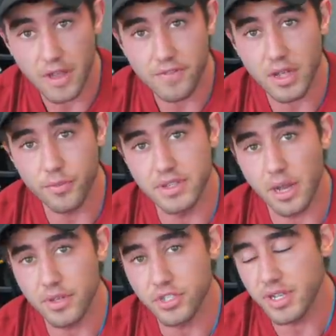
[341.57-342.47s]
I feel like with
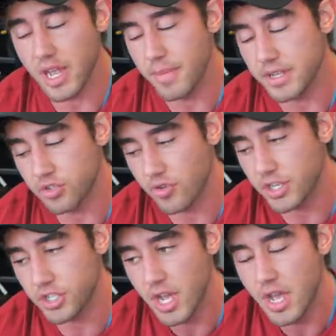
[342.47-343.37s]
dumbbells, you can get a better
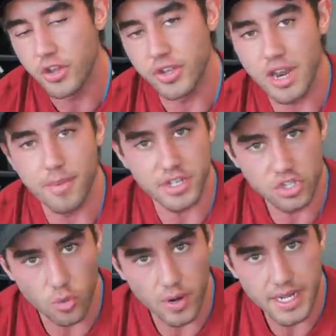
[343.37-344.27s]
stretch, you can get a better
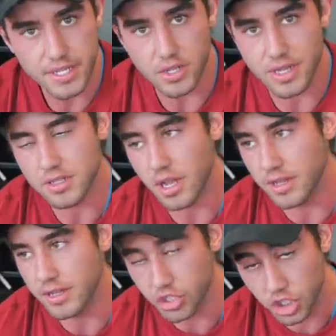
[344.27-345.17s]
squeeze, you're less
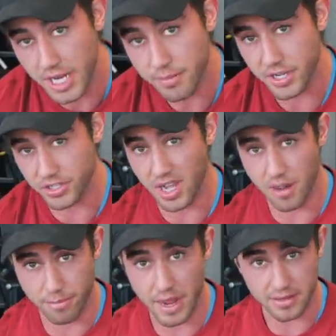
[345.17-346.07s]
likely to cheat because you
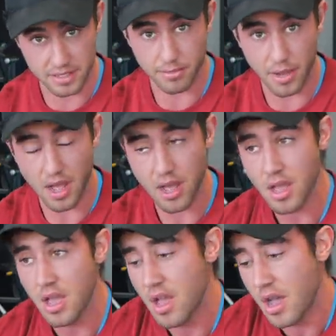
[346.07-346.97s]
can't bounce the
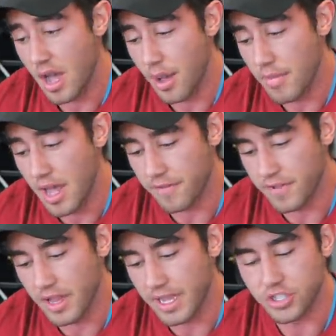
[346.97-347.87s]
bar. And I
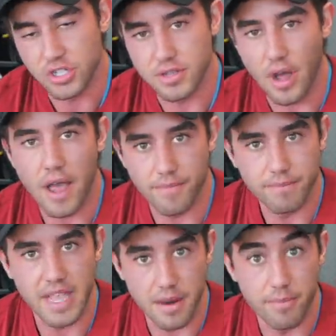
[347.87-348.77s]
feel like it's just,
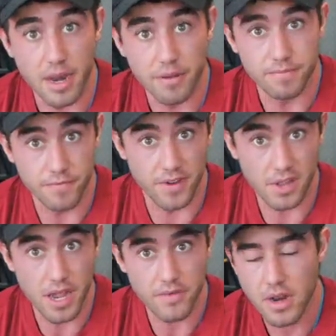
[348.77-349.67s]
I get a better
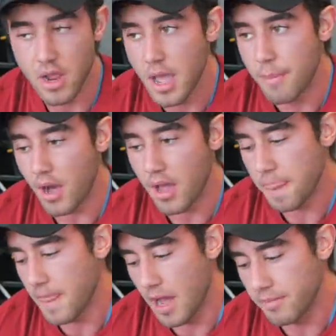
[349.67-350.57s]
feel out of it,
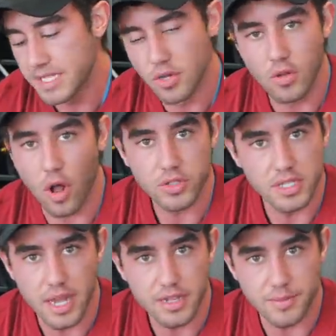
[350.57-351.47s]
but still
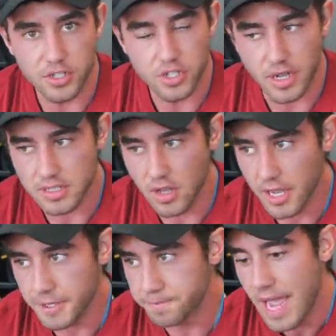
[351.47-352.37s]
alternate as much as you guys
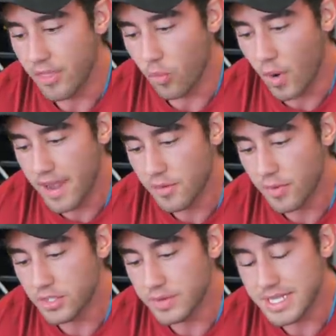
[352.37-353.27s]
like. And the way that
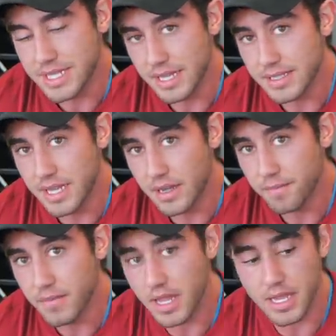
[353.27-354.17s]
we're doing the sets here
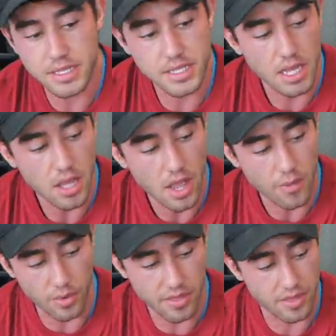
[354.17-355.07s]
is
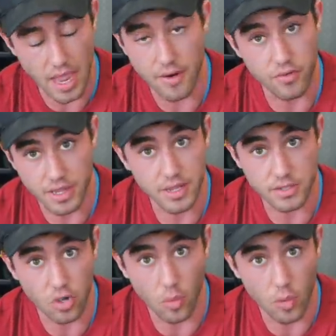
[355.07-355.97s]
with everything in
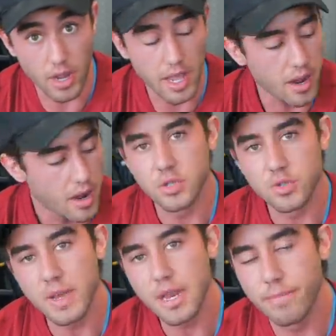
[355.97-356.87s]
this whole workout, I do
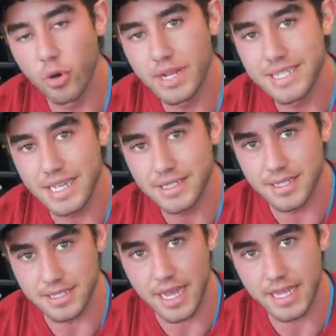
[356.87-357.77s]
as many building sets
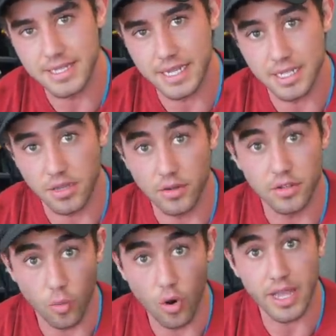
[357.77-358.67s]
as it takes to get to
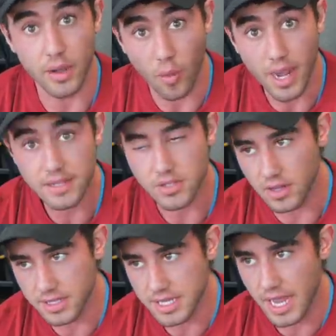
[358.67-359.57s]
the working weight. So
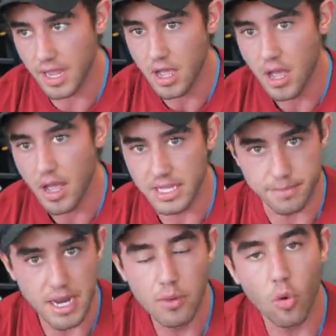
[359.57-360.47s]
let's say as
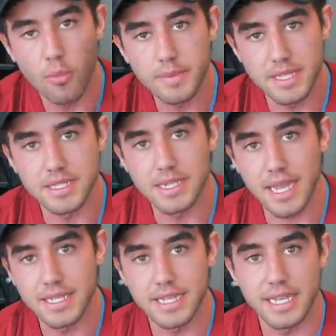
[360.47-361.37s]
many warm-ups as it
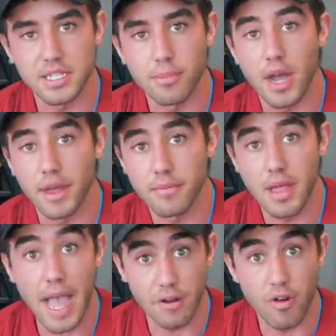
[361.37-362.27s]
takes to get to my
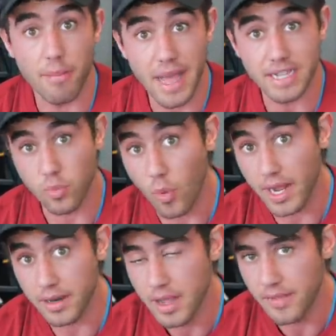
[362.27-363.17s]
8 rep max weight.